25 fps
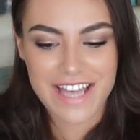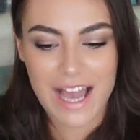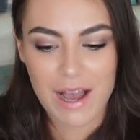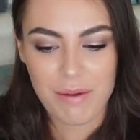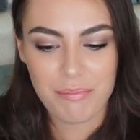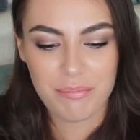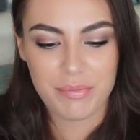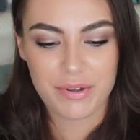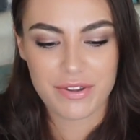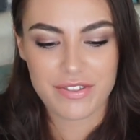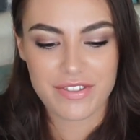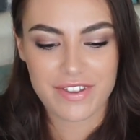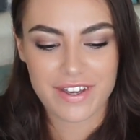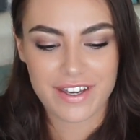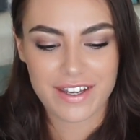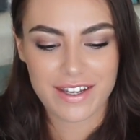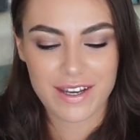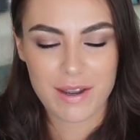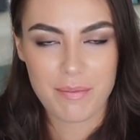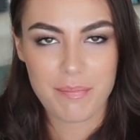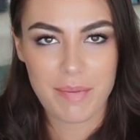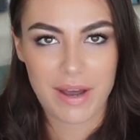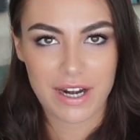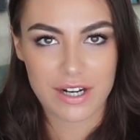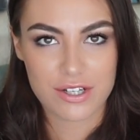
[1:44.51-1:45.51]
hamper
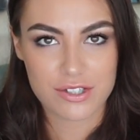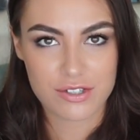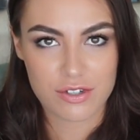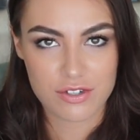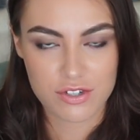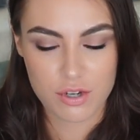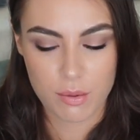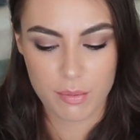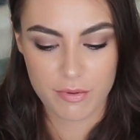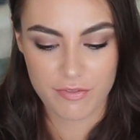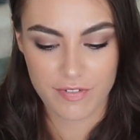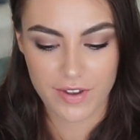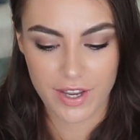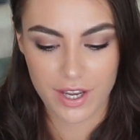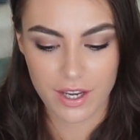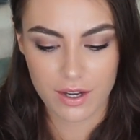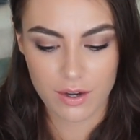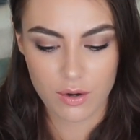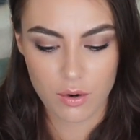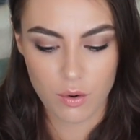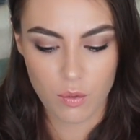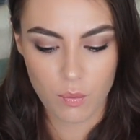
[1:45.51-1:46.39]
thing balanced on top of it,